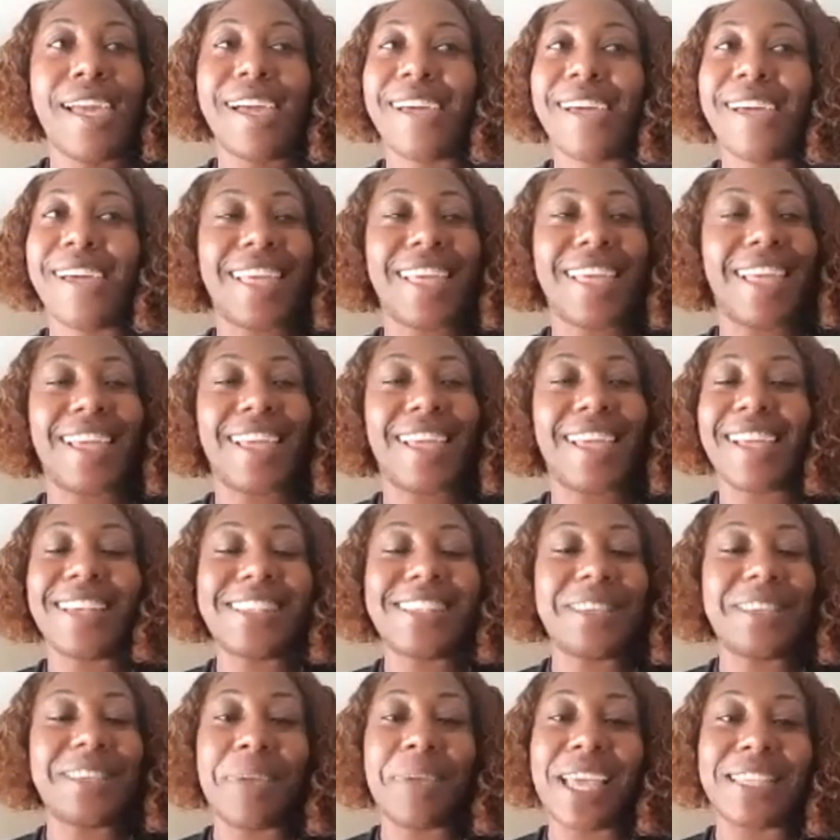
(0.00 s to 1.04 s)
Like, it's
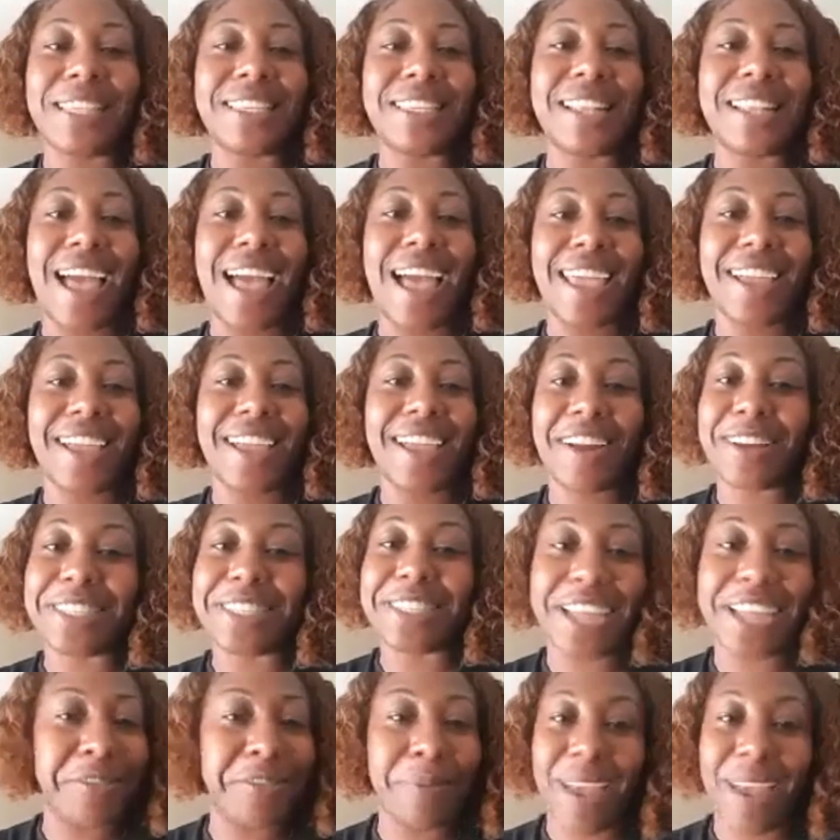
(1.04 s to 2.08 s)
amazing. I encourage
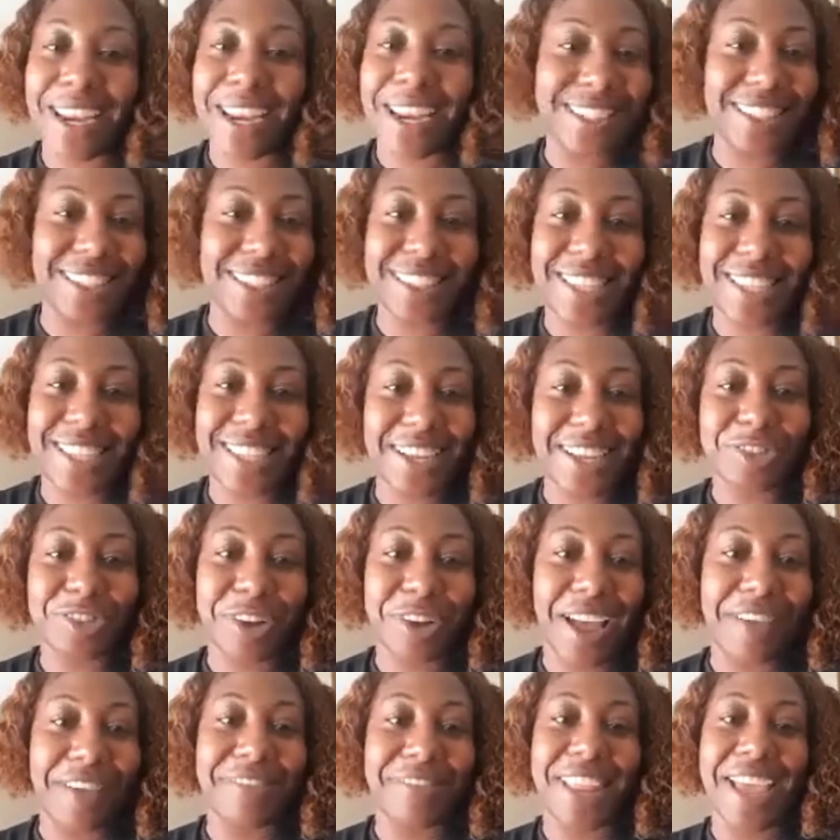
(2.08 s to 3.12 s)
everybody to just take a
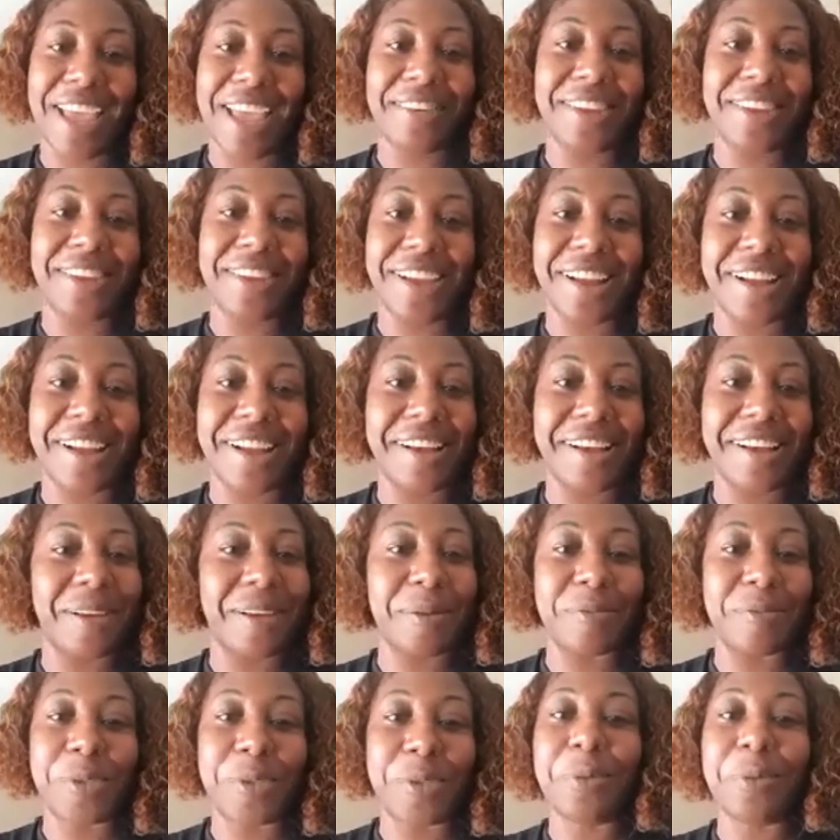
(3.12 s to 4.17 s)
drive down there.
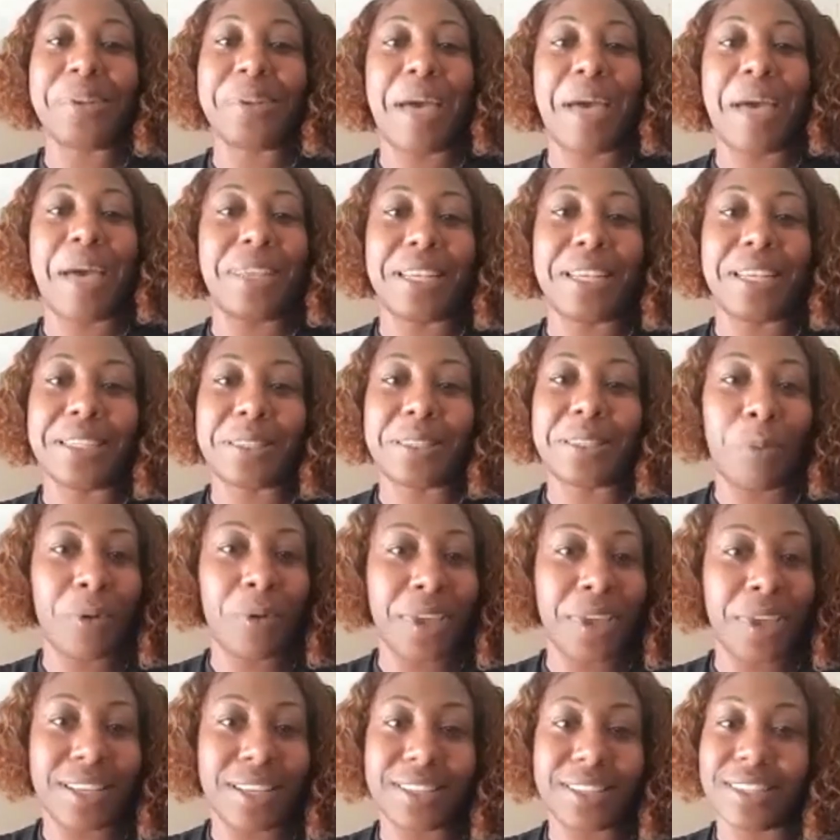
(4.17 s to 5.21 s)
You will not be
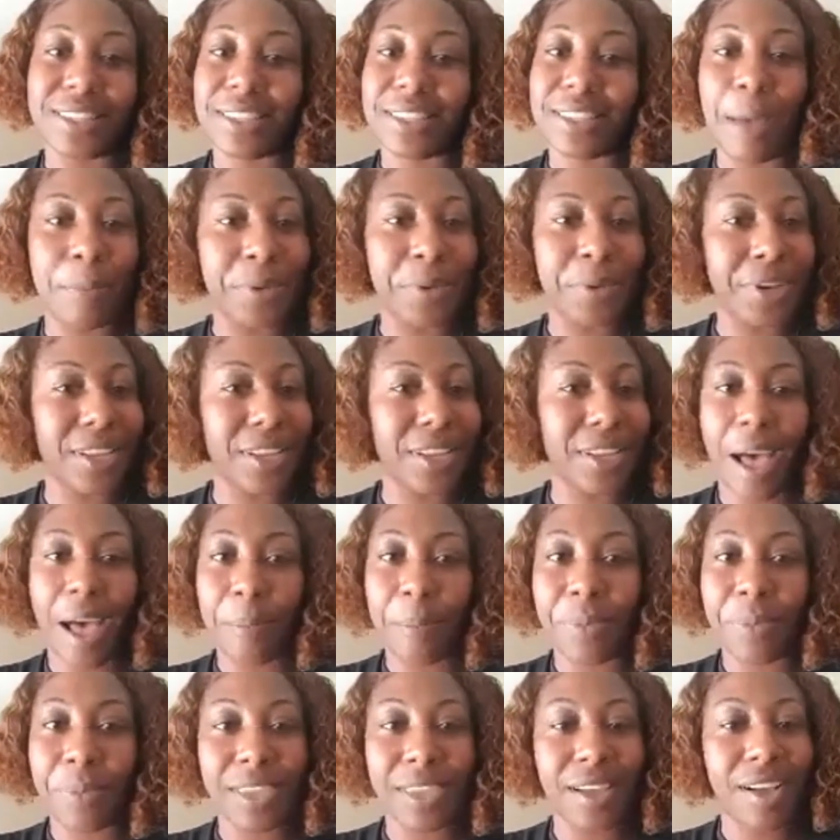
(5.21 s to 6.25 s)
disappointed. Just hop
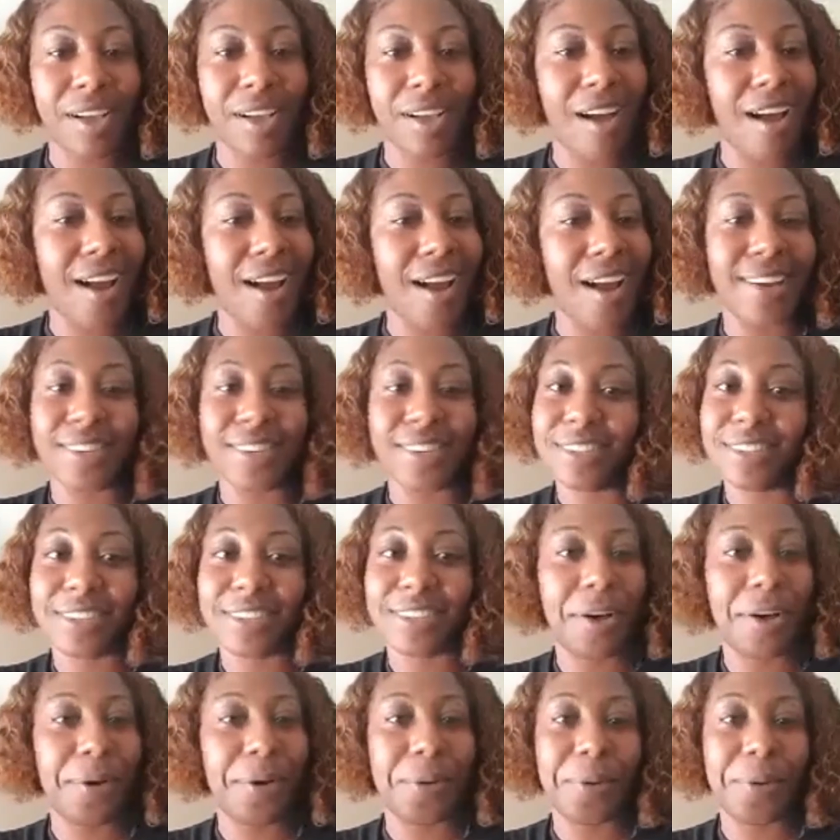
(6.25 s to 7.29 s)
in your car and just
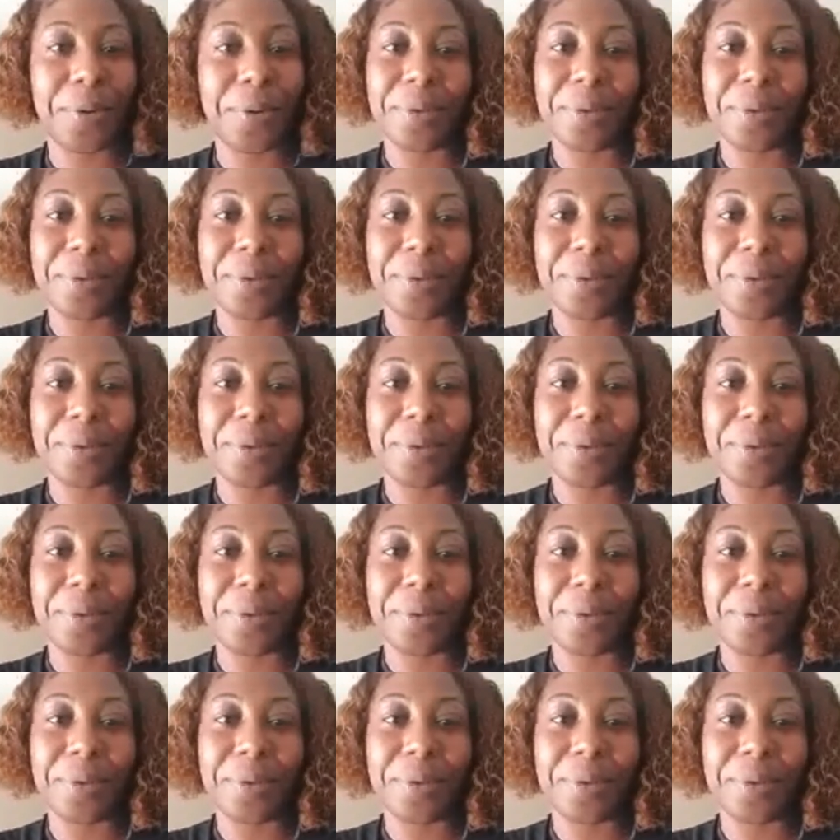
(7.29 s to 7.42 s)
go.